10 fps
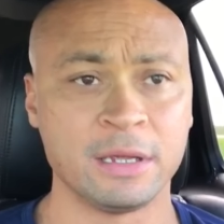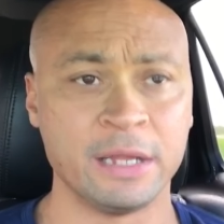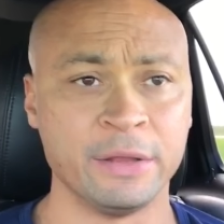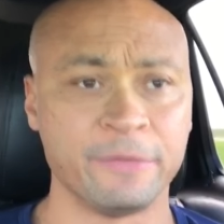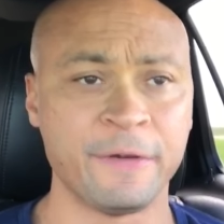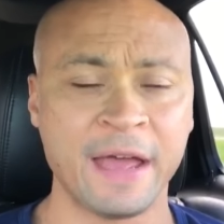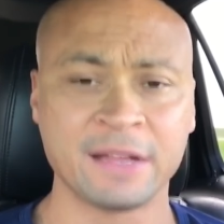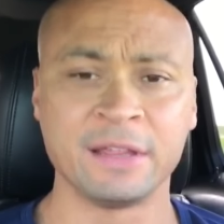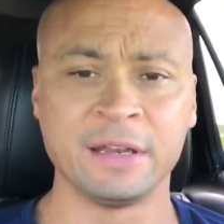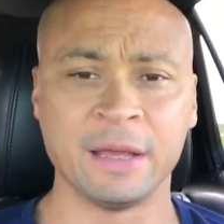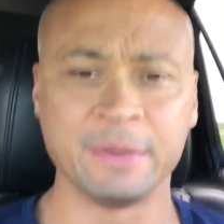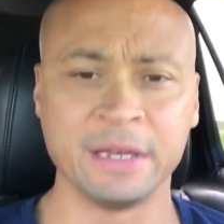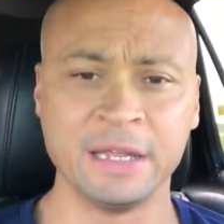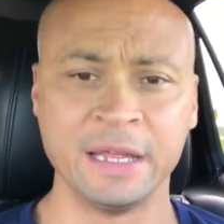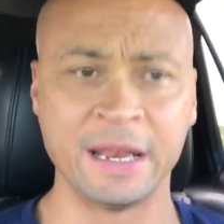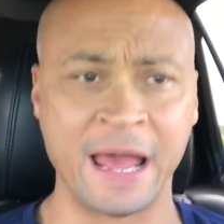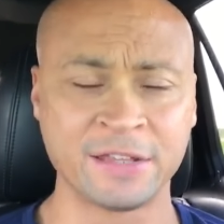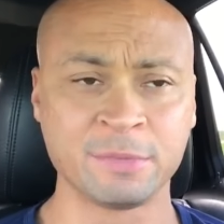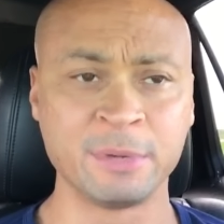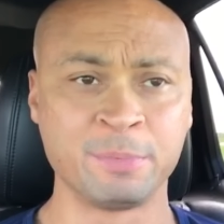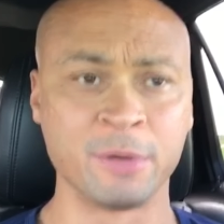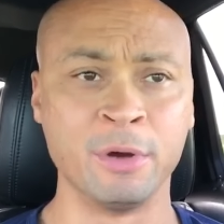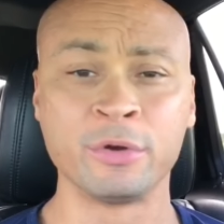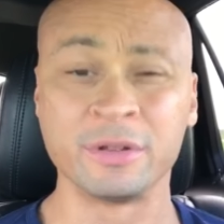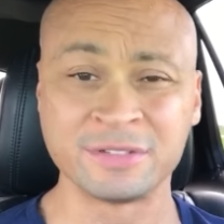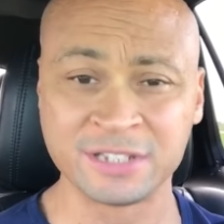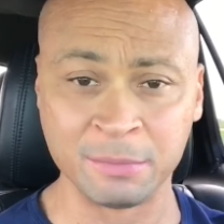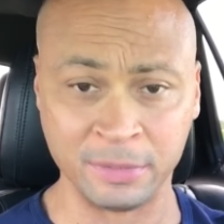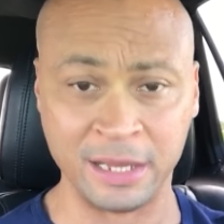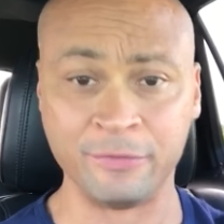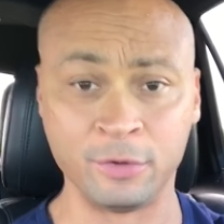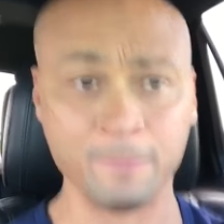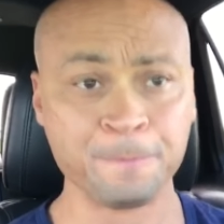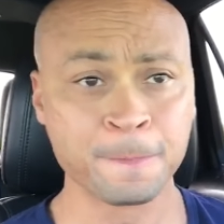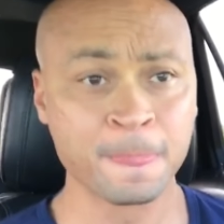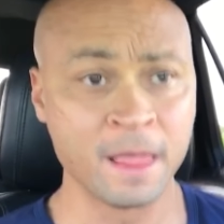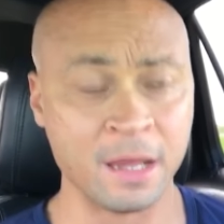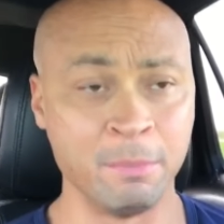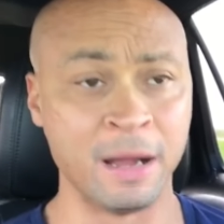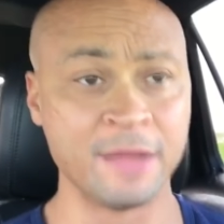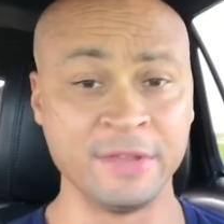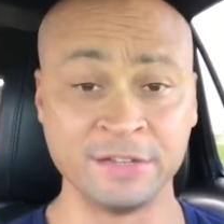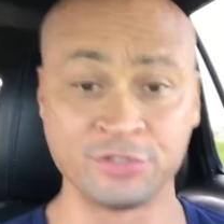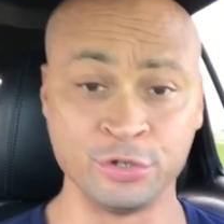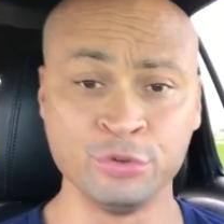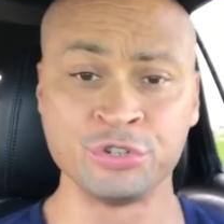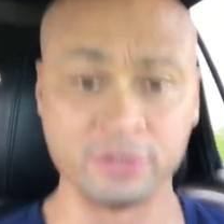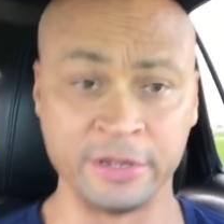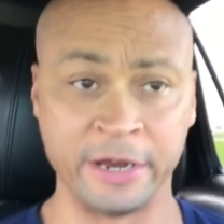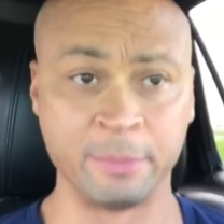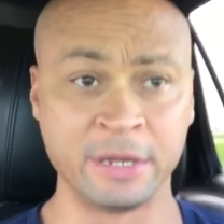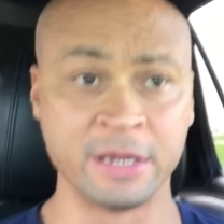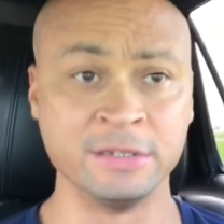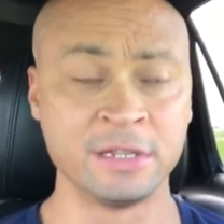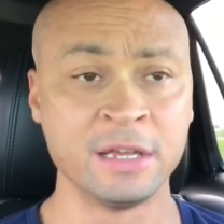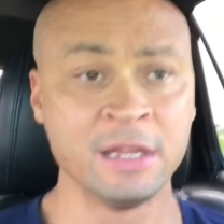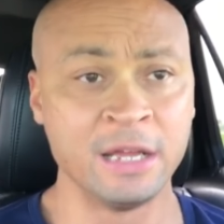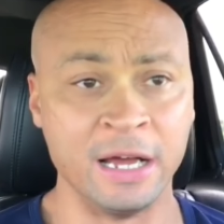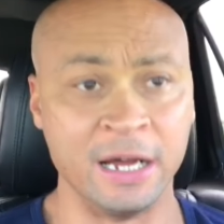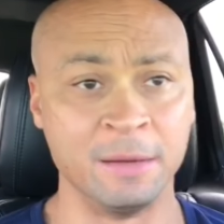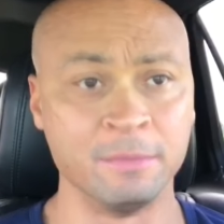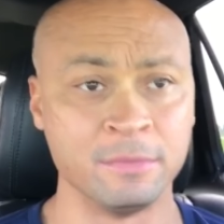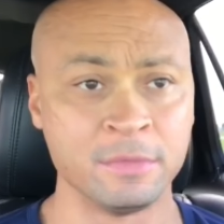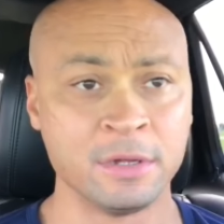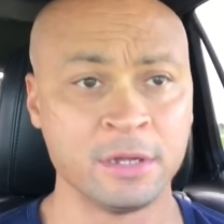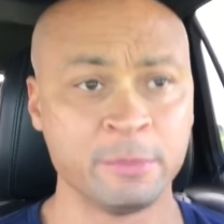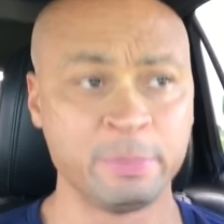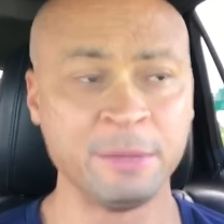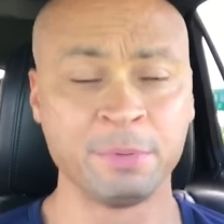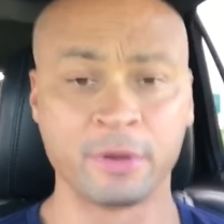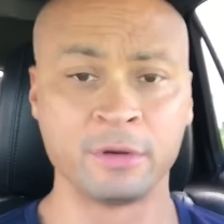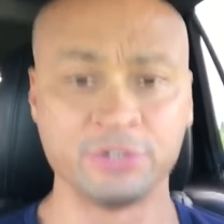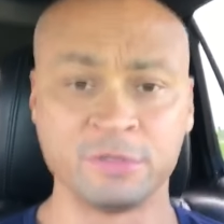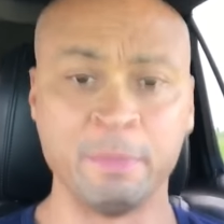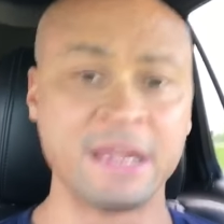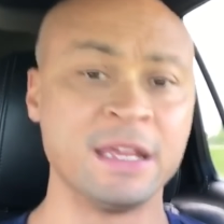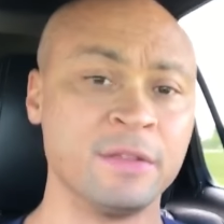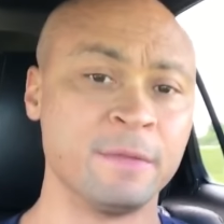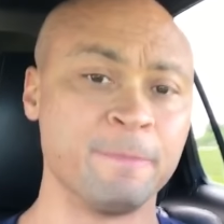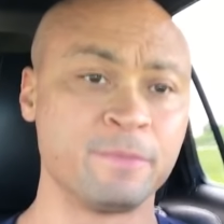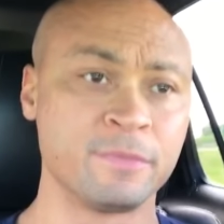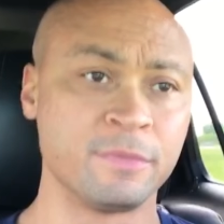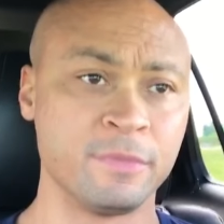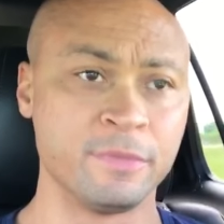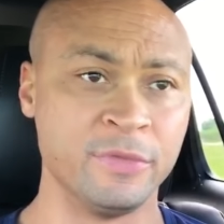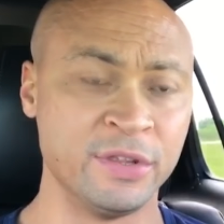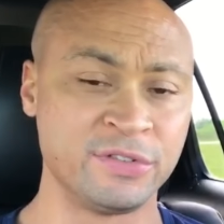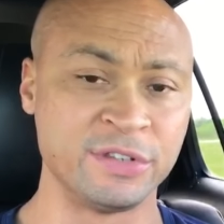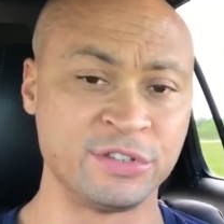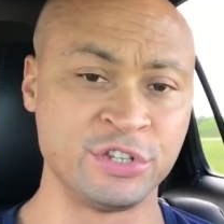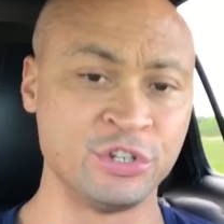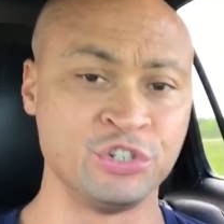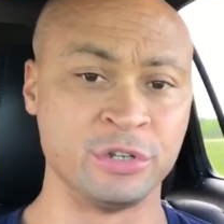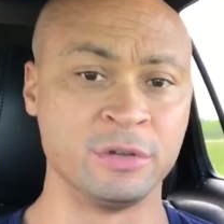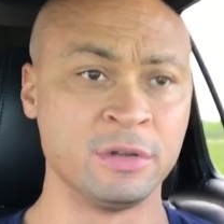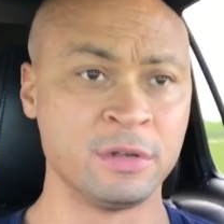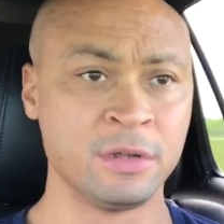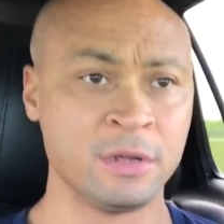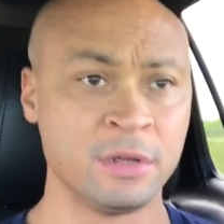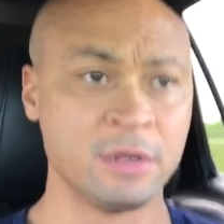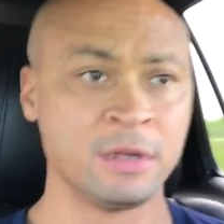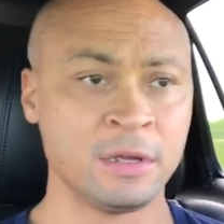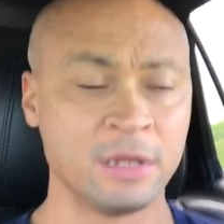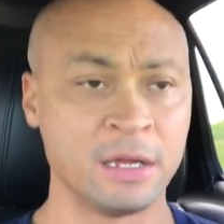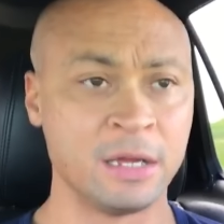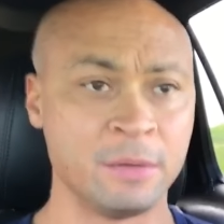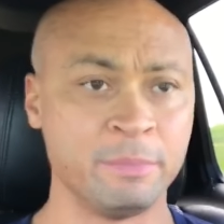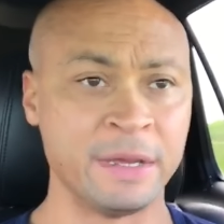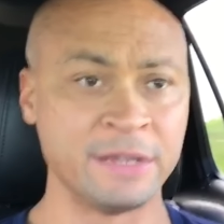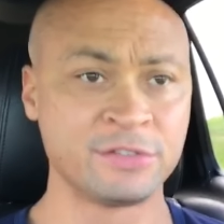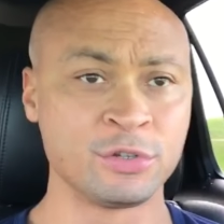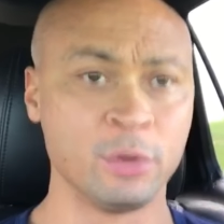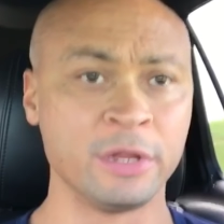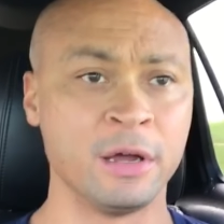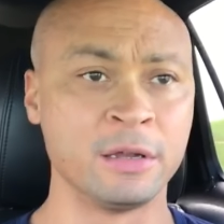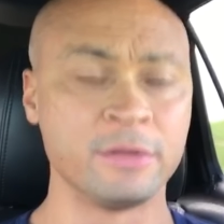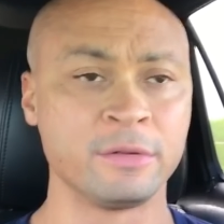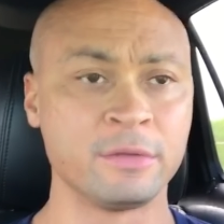And the fact that, it has to be promoted on some level by the institutions there because people aren't just making this decision based solely on